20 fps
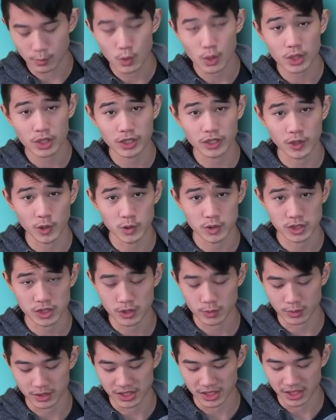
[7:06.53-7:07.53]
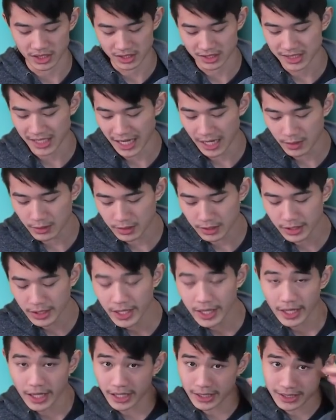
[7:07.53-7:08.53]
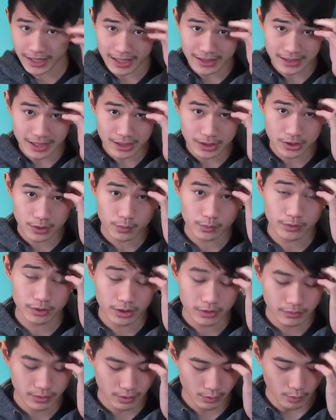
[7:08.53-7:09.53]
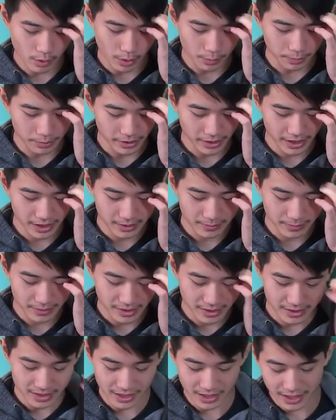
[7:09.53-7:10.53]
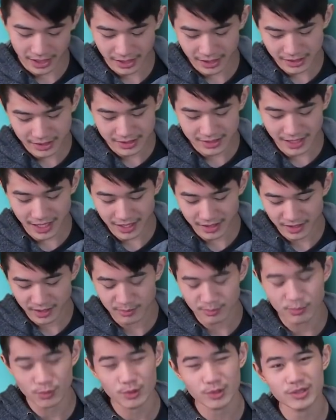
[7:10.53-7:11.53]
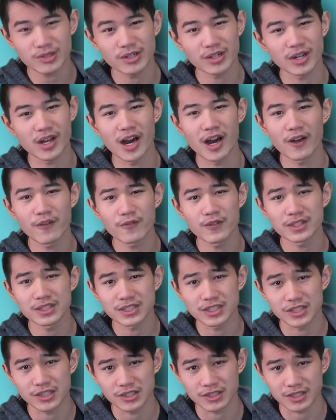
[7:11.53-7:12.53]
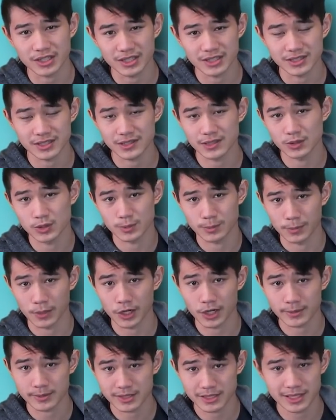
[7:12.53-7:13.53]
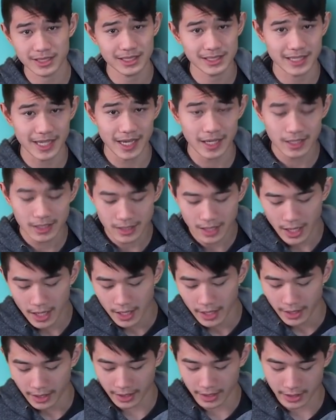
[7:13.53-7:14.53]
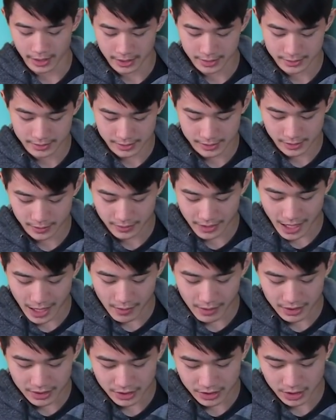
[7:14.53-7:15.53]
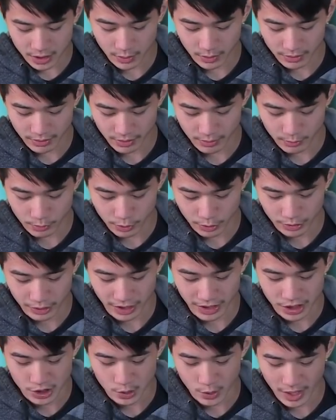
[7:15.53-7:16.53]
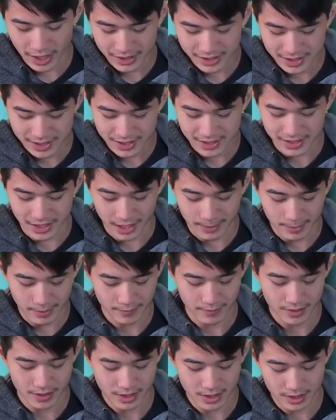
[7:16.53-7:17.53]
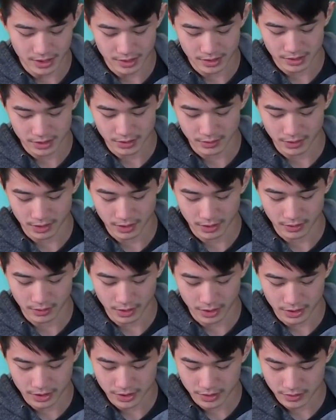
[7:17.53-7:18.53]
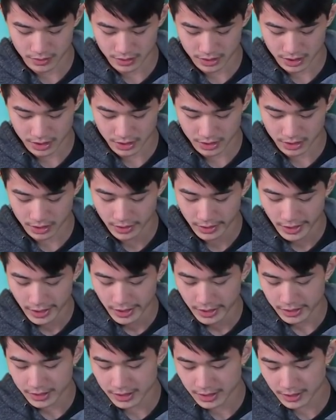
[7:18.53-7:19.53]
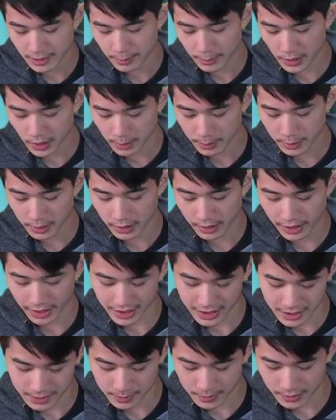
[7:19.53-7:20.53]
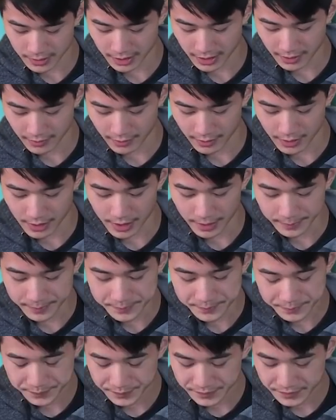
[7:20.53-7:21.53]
more closer to his King Tower, and that's actually really, really well played, because I can't exactly Mortar on offense here, because those Barbs are going to tank, and so now I just go into the Mortar. I try and snipe everything here, so I go Archers here. He's going to Barb Barrel, Ice Spear, everything.